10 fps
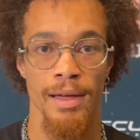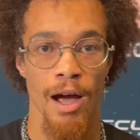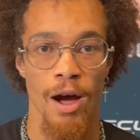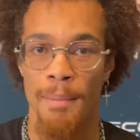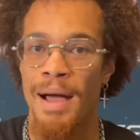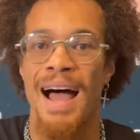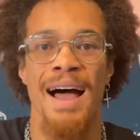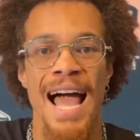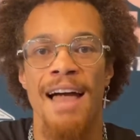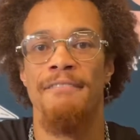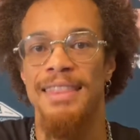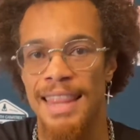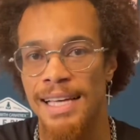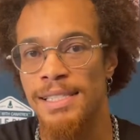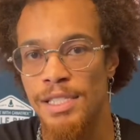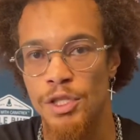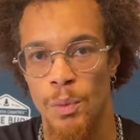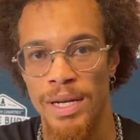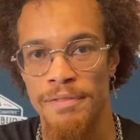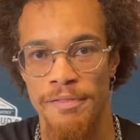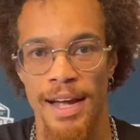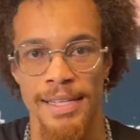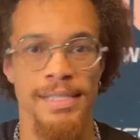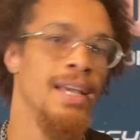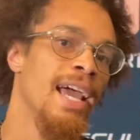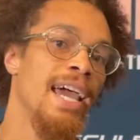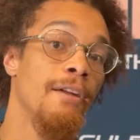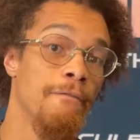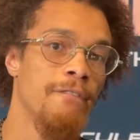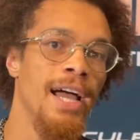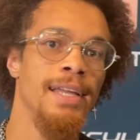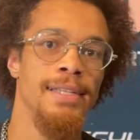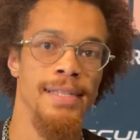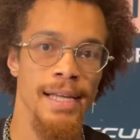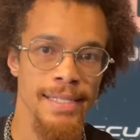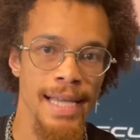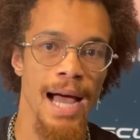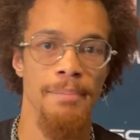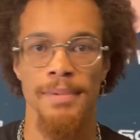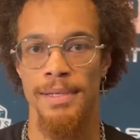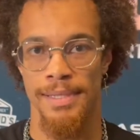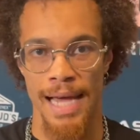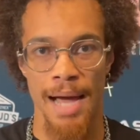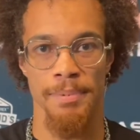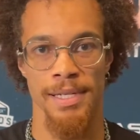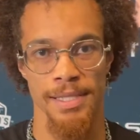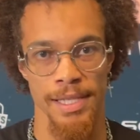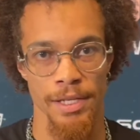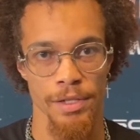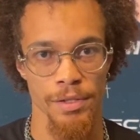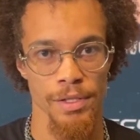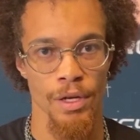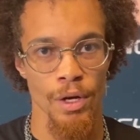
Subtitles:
I have less than 20 fights, and I'm fighting top contenders.